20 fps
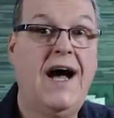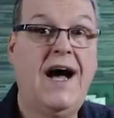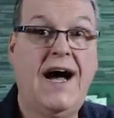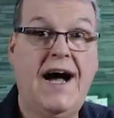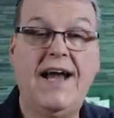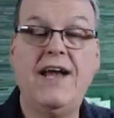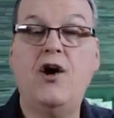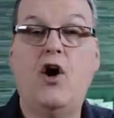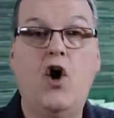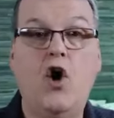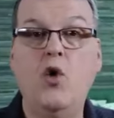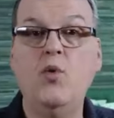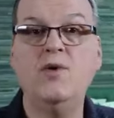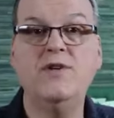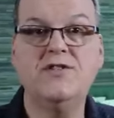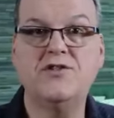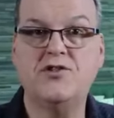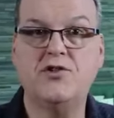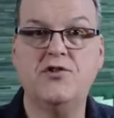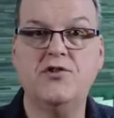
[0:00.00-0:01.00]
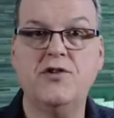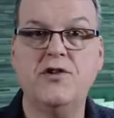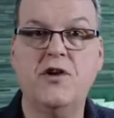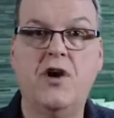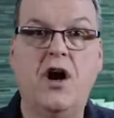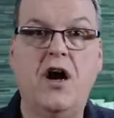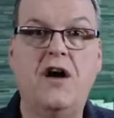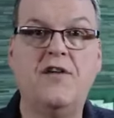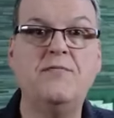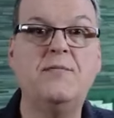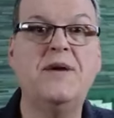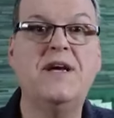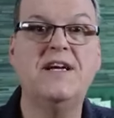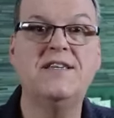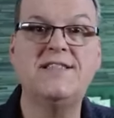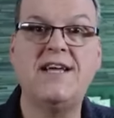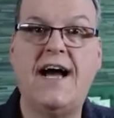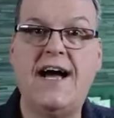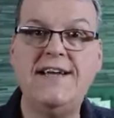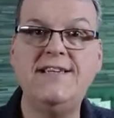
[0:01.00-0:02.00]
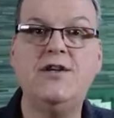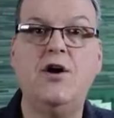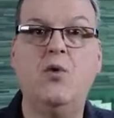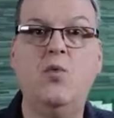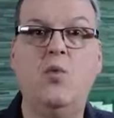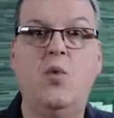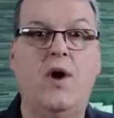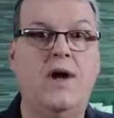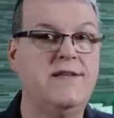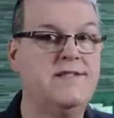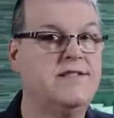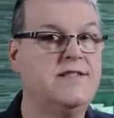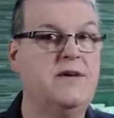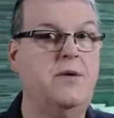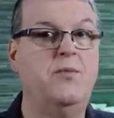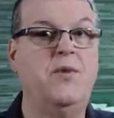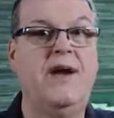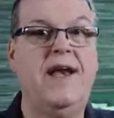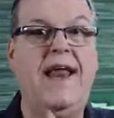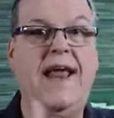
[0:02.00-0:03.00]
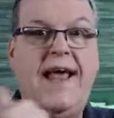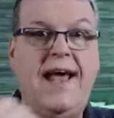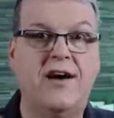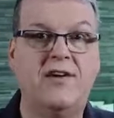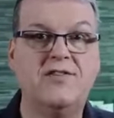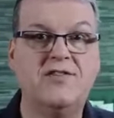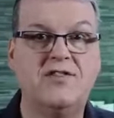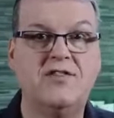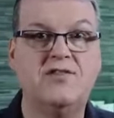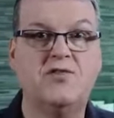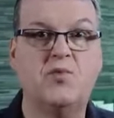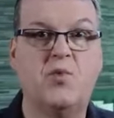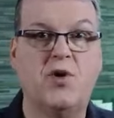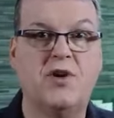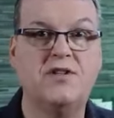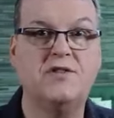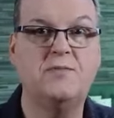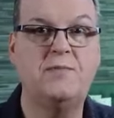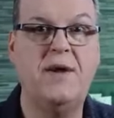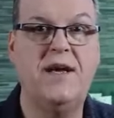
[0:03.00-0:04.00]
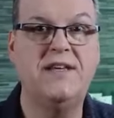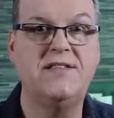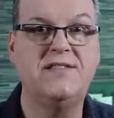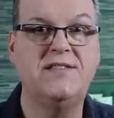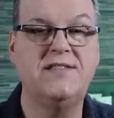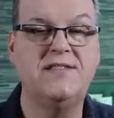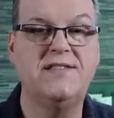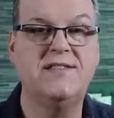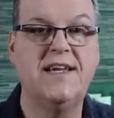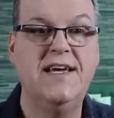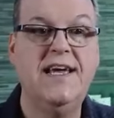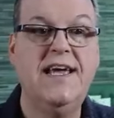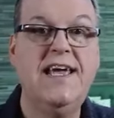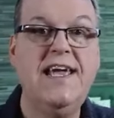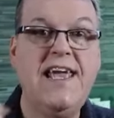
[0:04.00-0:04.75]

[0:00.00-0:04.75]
I always turn it off because I don't want someone else's workspaces